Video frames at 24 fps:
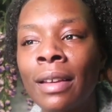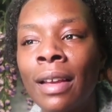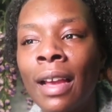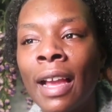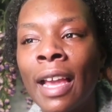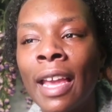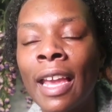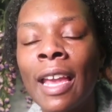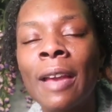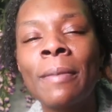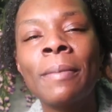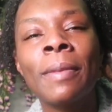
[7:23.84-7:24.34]
I
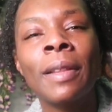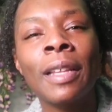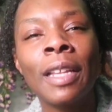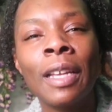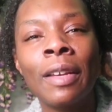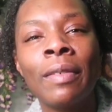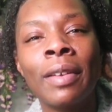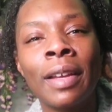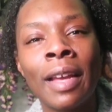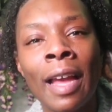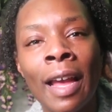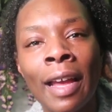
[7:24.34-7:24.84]
can't
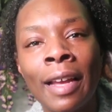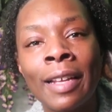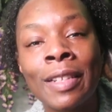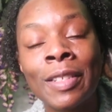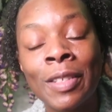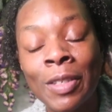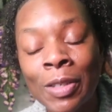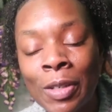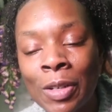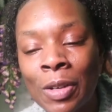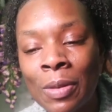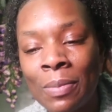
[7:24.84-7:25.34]
believe it
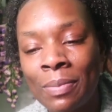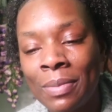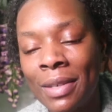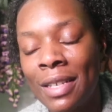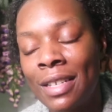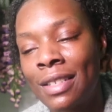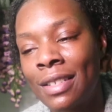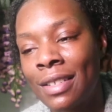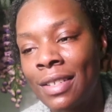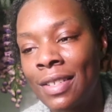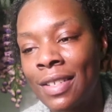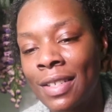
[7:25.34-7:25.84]
took
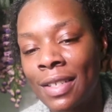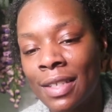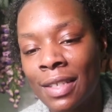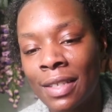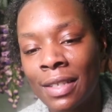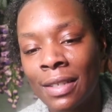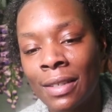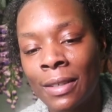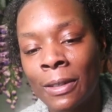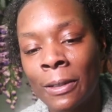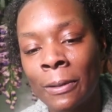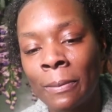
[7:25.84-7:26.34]
me to
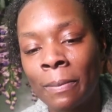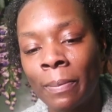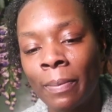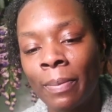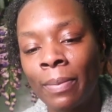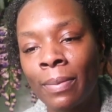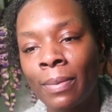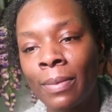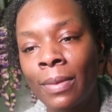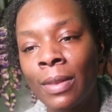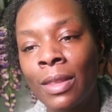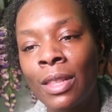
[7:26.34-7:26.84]
just
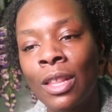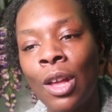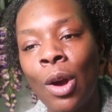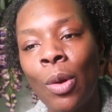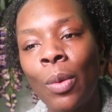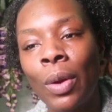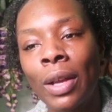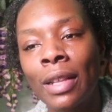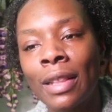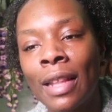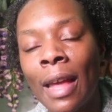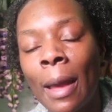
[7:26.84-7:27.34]

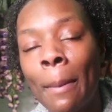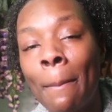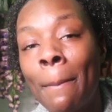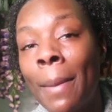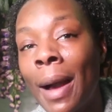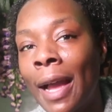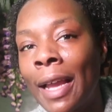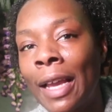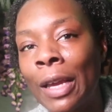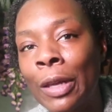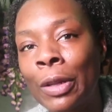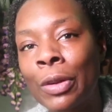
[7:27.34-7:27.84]
knowing that
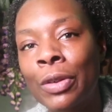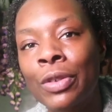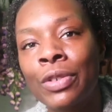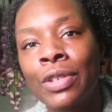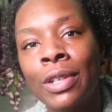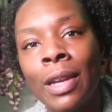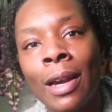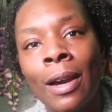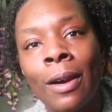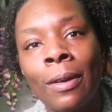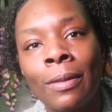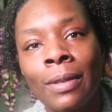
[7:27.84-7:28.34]
my inner
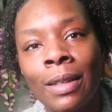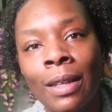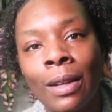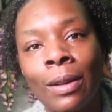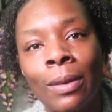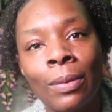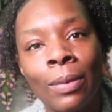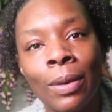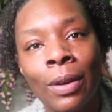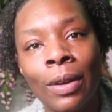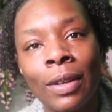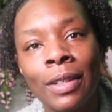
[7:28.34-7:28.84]
child
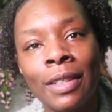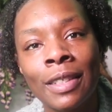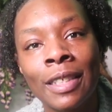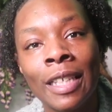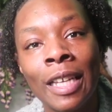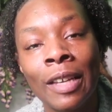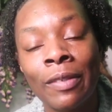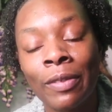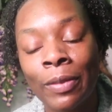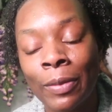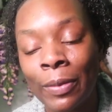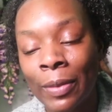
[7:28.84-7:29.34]
needed work to
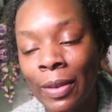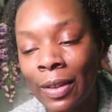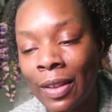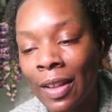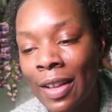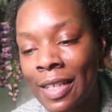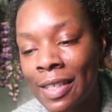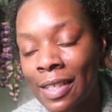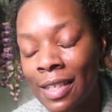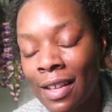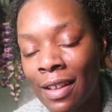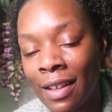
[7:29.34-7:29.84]
even
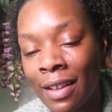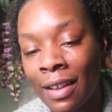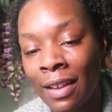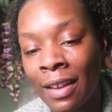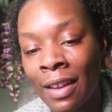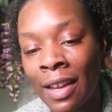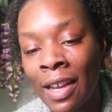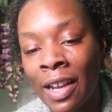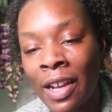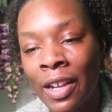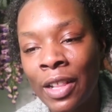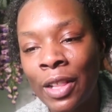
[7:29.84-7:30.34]
realize that
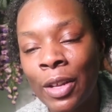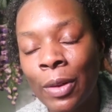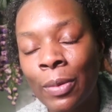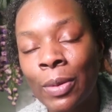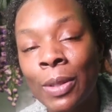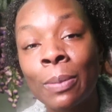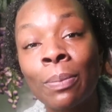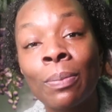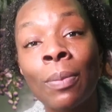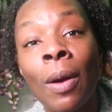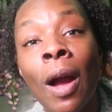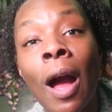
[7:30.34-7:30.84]
there
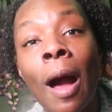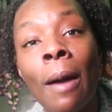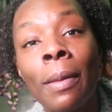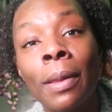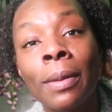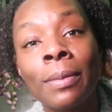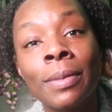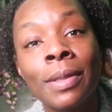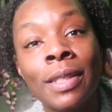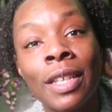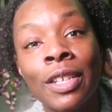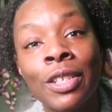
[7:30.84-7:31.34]
was
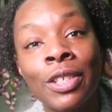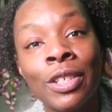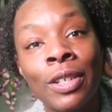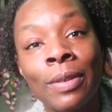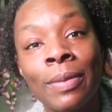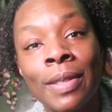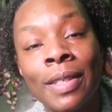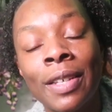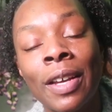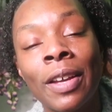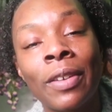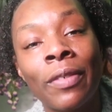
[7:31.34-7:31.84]
problems that she
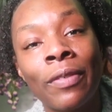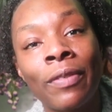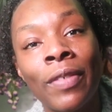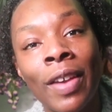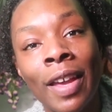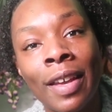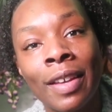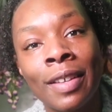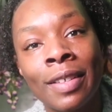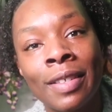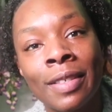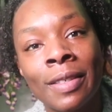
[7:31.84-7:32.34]
was gonna
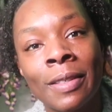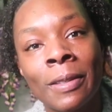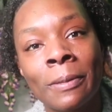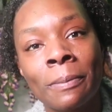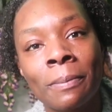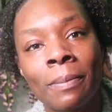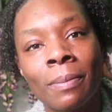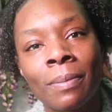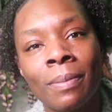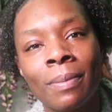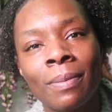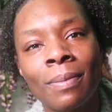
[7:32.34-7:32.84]
face.
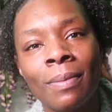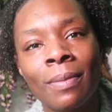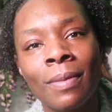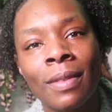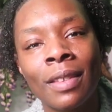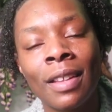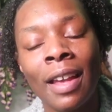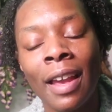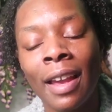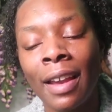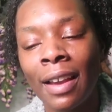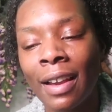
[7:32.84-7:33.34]

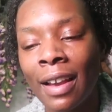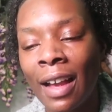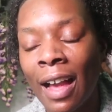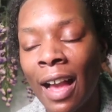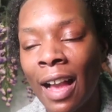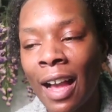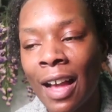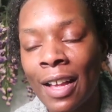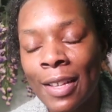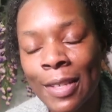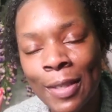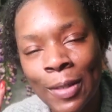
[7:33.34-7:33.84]
Like, I
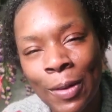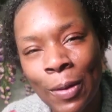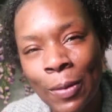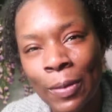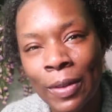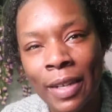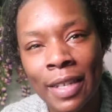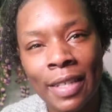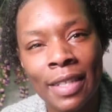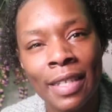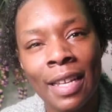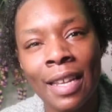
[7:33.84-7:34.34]
got so
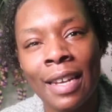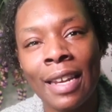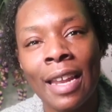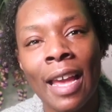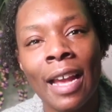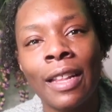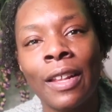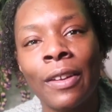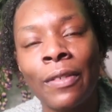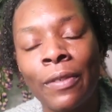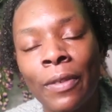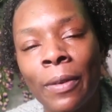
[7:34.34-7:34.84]

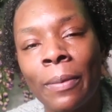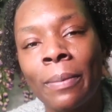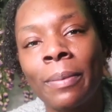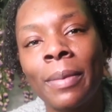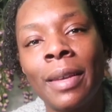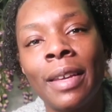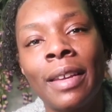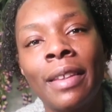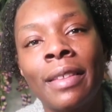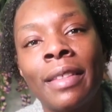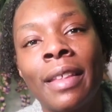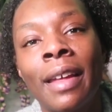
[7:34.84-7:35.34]
disconnected from
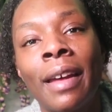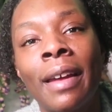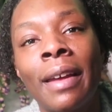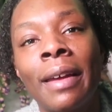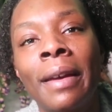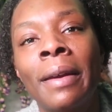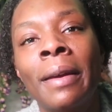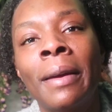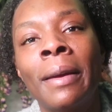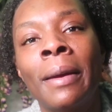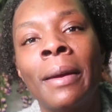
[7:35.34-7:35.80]
me that